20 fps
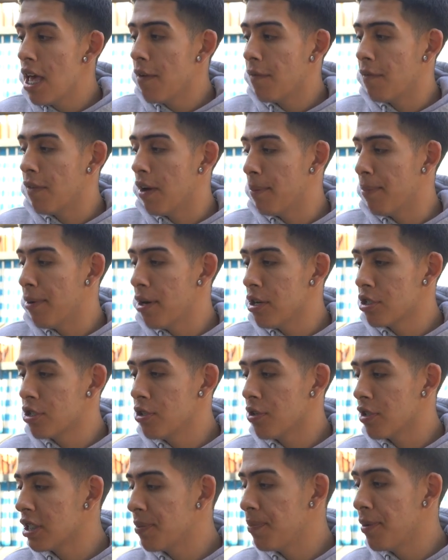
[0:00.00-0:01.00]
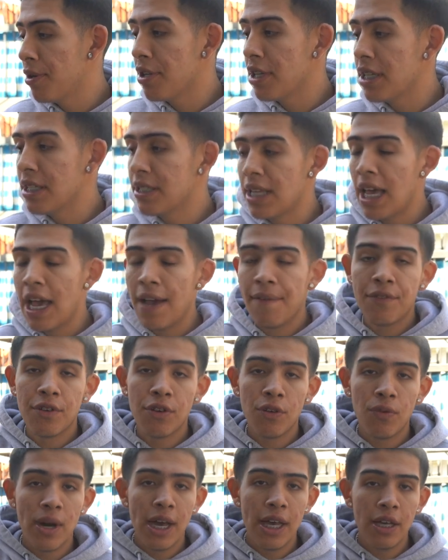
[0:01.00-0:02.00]
From personal experience, after
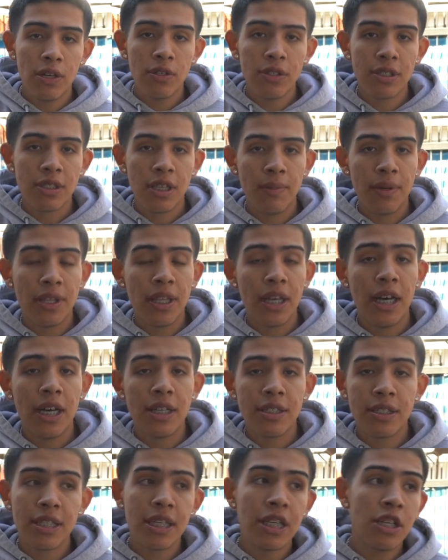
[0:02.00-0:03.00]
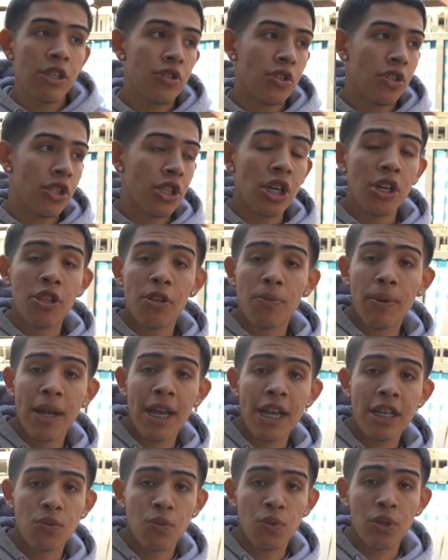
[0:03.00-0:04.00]
a while, some of the Huskies or the other
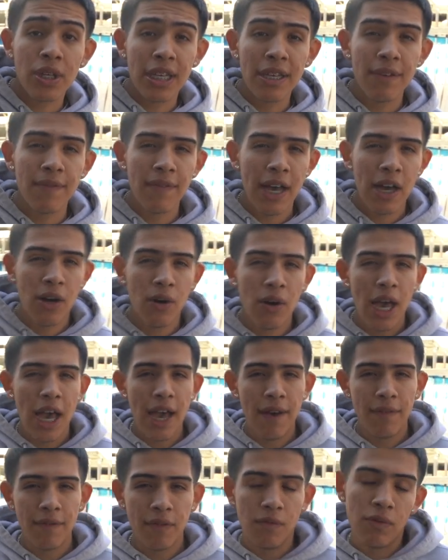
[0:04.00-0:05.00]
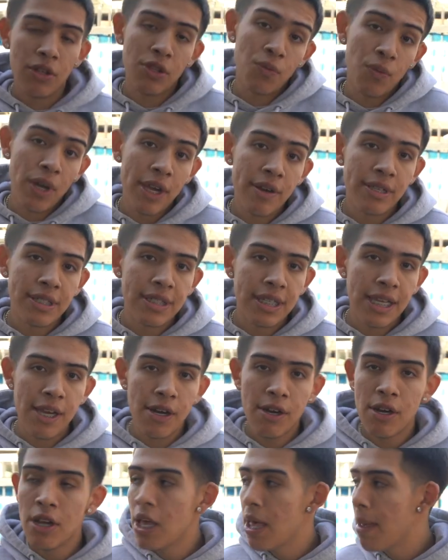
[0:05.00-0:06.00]
brands will give out with wear and
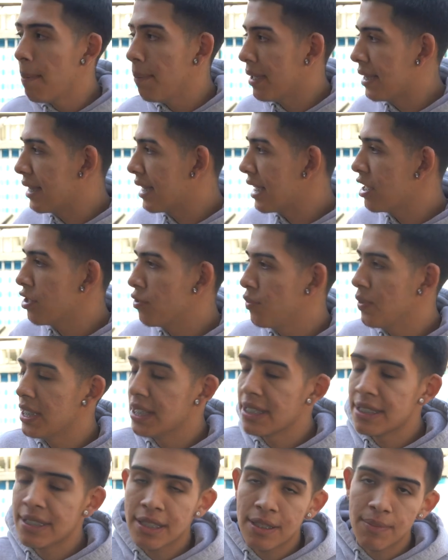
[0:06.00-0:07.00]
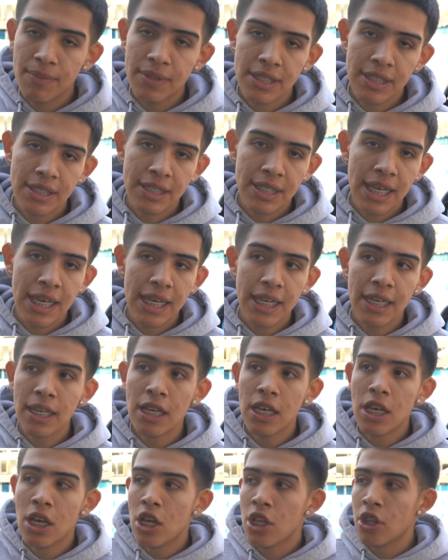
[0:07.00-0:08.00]
tear, but these ones seem to stay
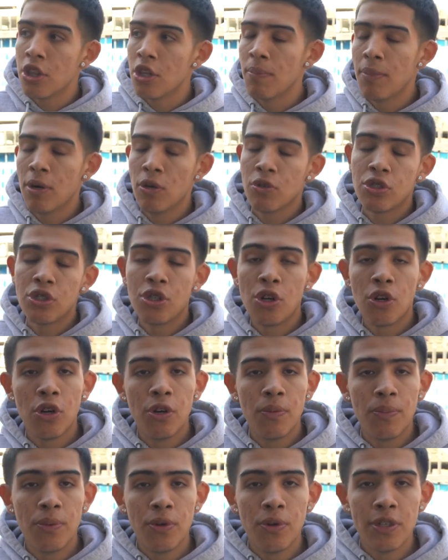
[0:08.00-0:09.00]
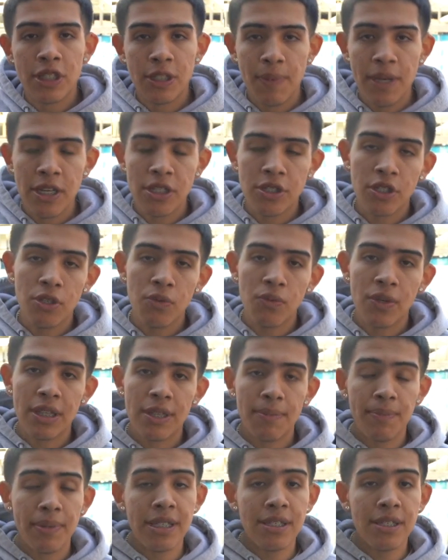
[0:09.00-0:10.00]
the most durable, especially with
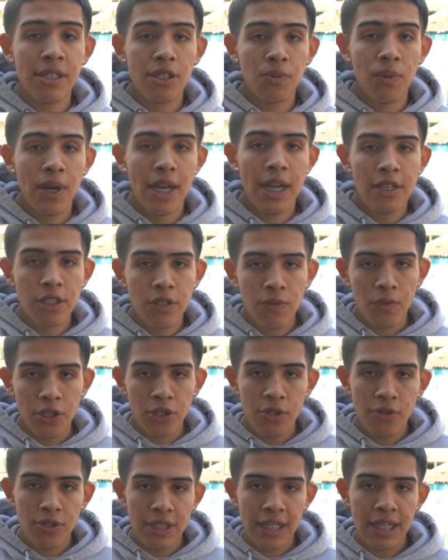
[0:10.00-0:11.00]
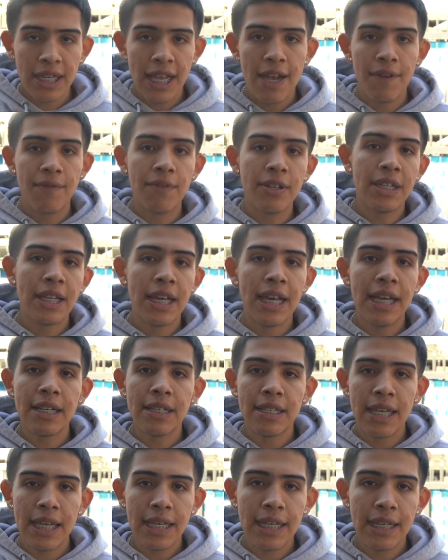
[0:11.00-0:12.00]
the business wise. We're using it every day,
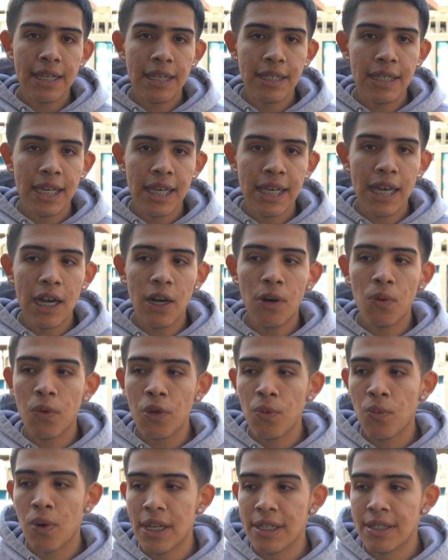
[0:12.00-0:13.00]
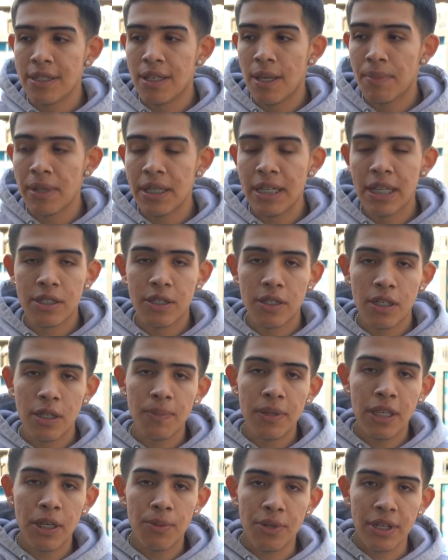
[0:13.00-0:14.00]
day in and day out. We want something that's going to
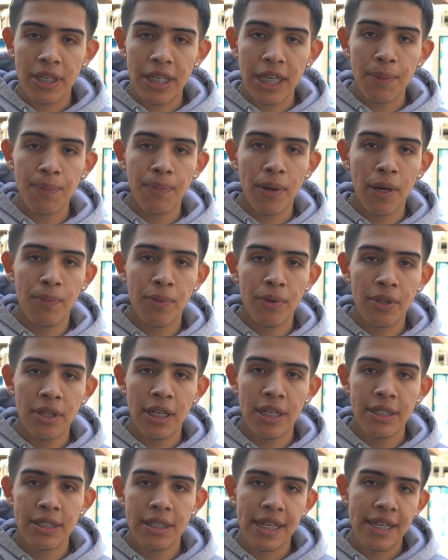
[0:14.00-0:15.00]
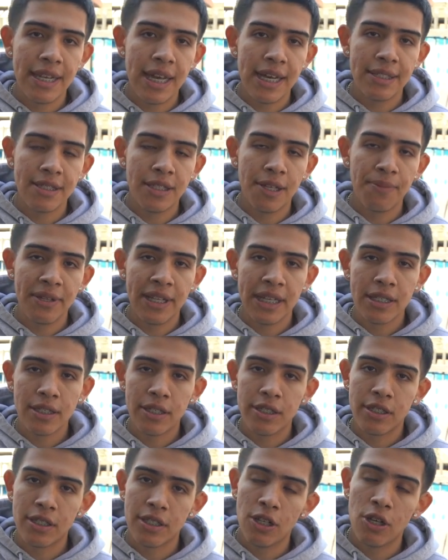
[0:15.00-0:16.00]
be able to keep up with us and not something that's
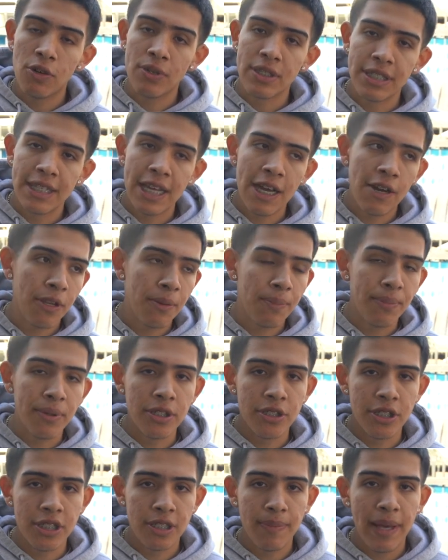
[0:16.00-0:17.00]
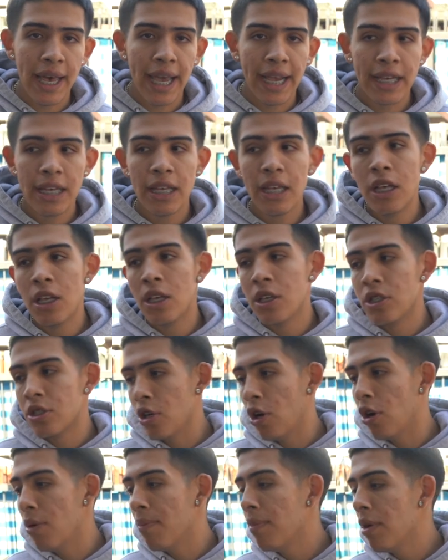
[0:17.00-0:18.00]
going to slow us down and push us back.
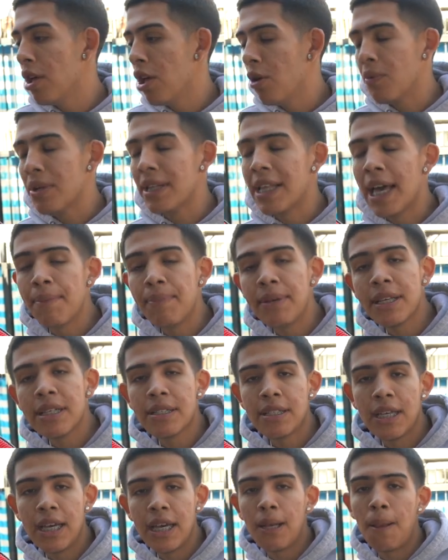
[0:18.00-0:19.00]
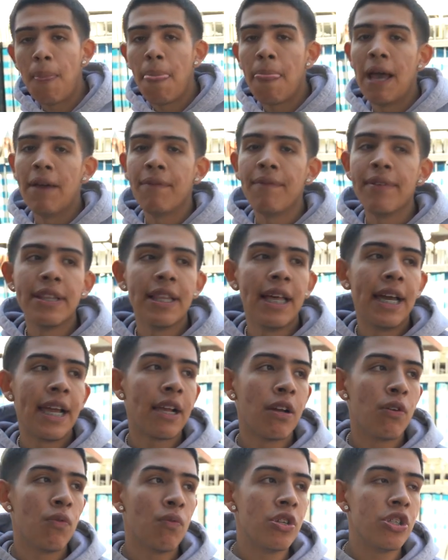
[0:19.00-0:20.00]
So with that being said, I feel
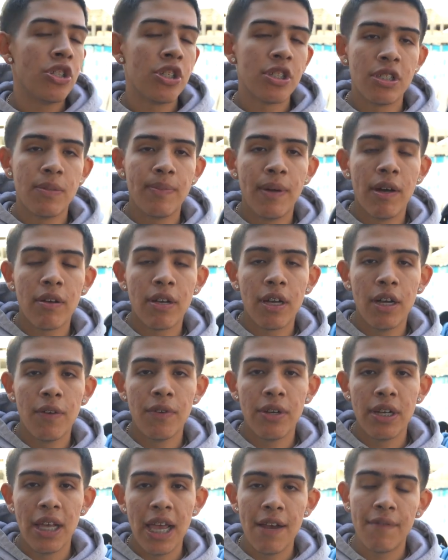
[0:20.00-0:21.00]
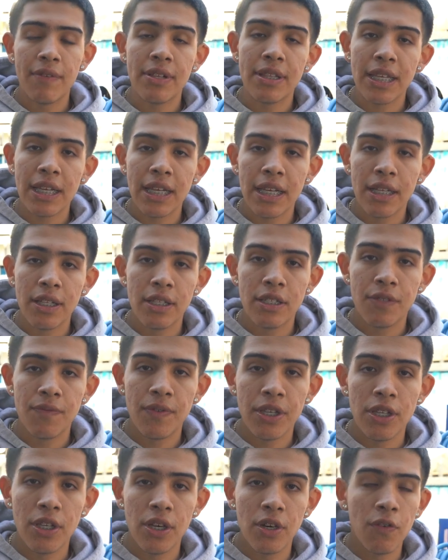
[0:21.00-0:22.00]
like we just about covered everything in this
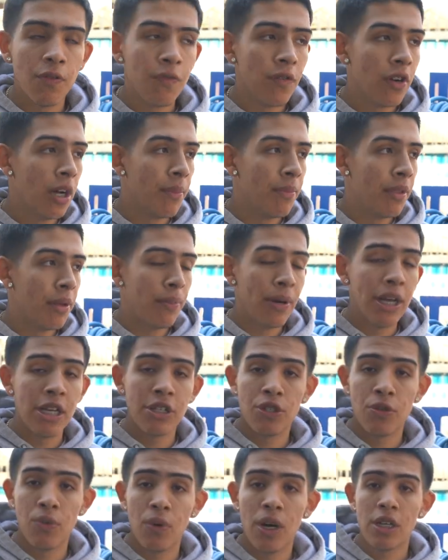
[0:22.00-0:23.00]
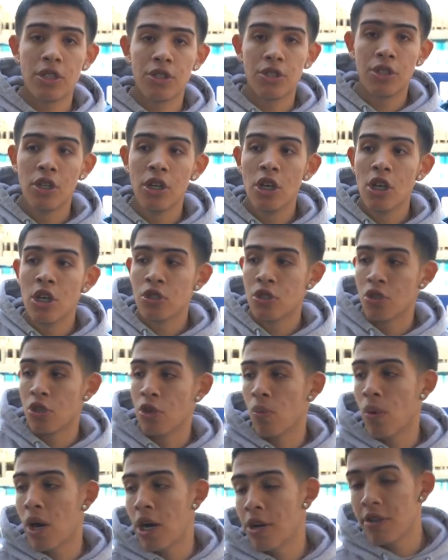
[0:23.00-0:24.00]
video, from the pressure washer to the
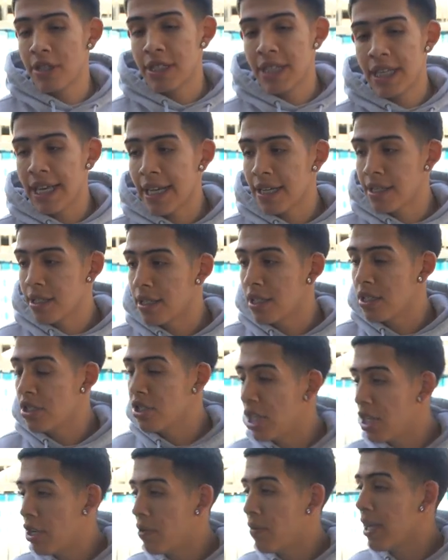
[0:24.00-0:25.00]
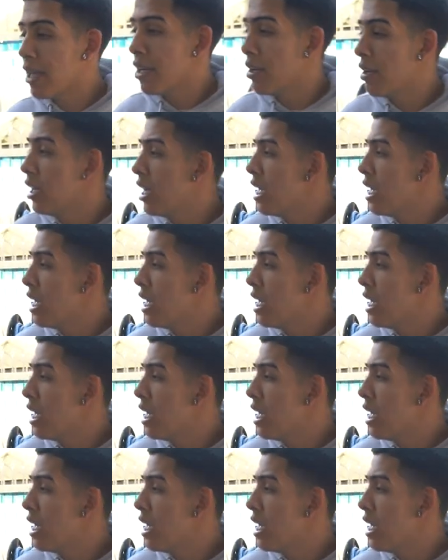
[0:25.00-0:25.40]
water tank to the generator,